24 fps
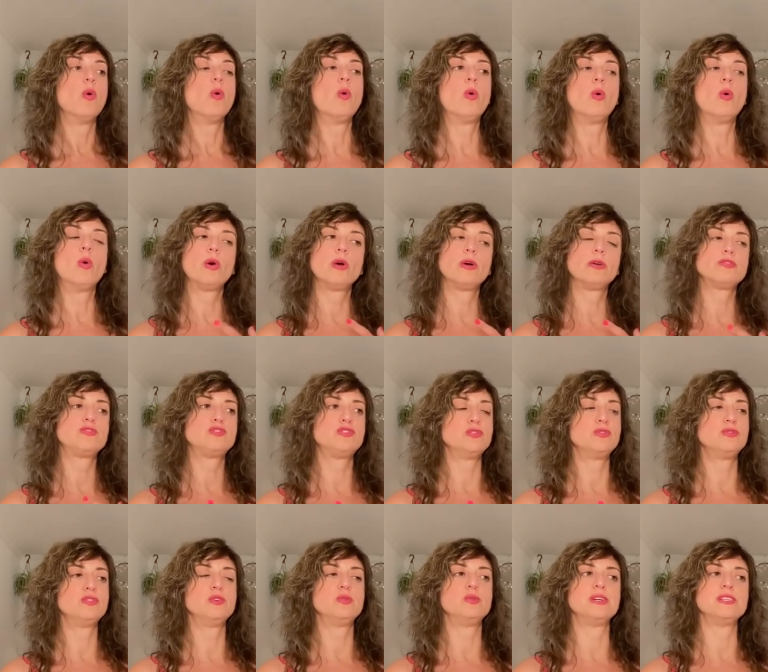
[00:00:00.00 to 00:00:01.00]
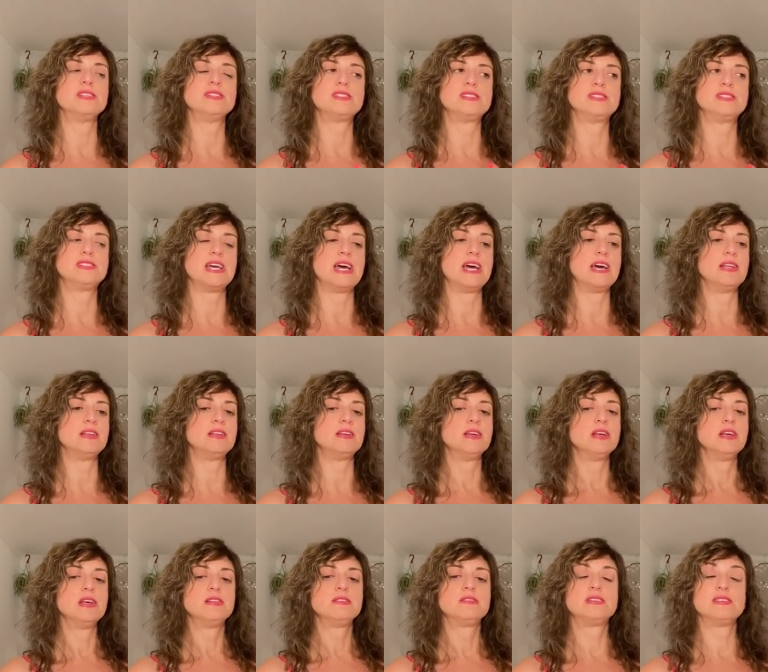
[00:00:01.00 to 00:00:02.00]
or do you instead
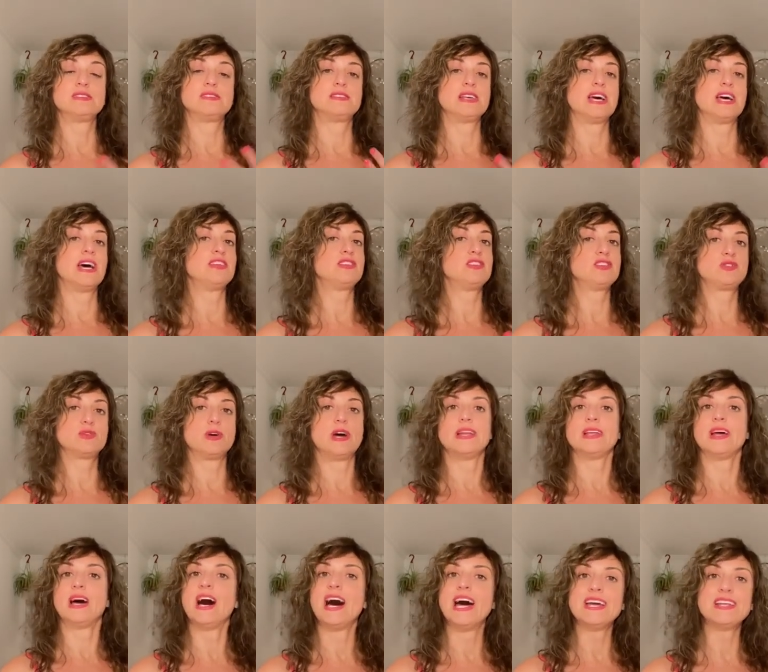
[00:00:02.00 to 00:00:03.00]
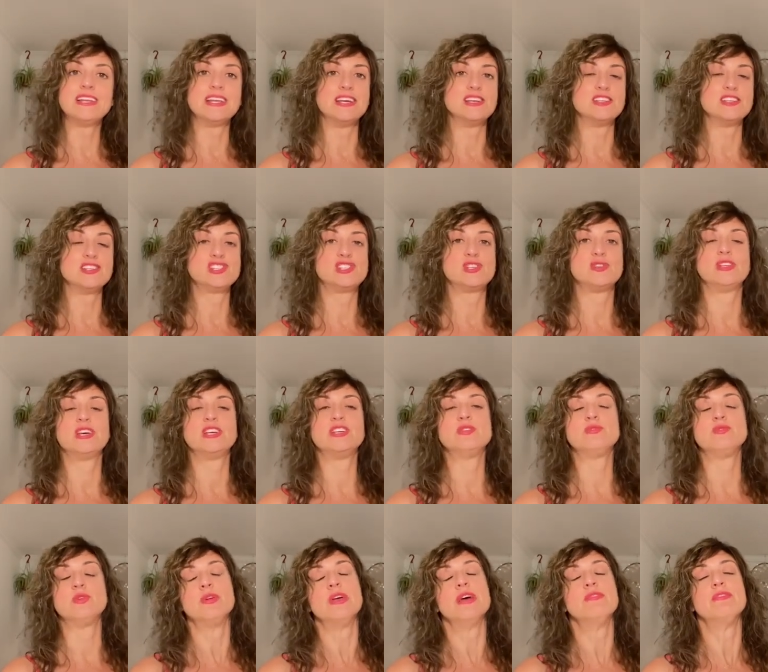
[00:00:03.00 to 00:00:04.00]
decide to try to hide it so that you
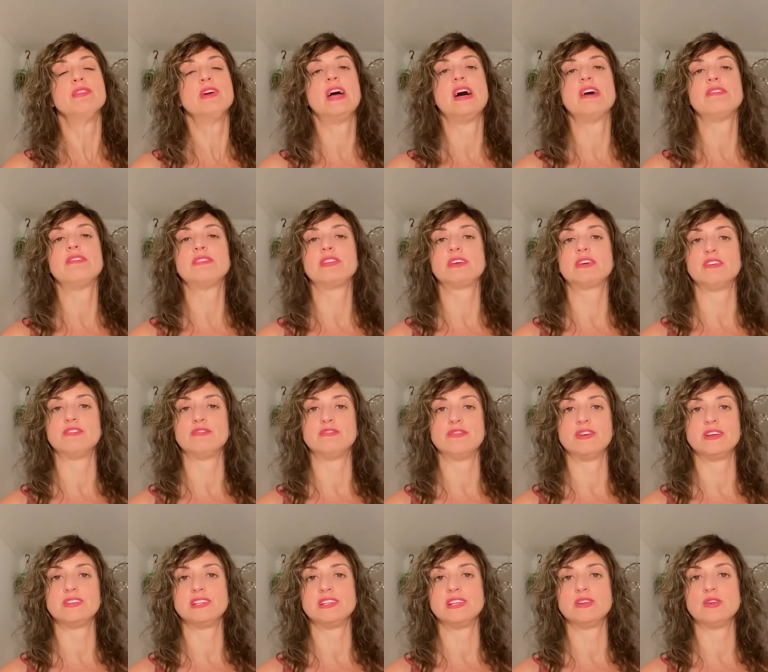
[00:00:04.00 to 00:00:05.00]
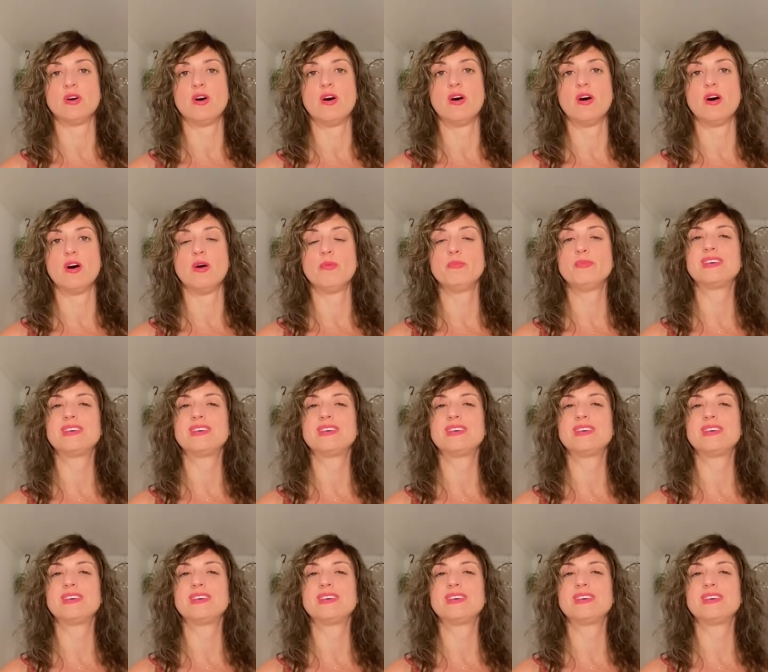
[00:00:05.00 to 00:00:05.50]
don't ever have to confront it at all?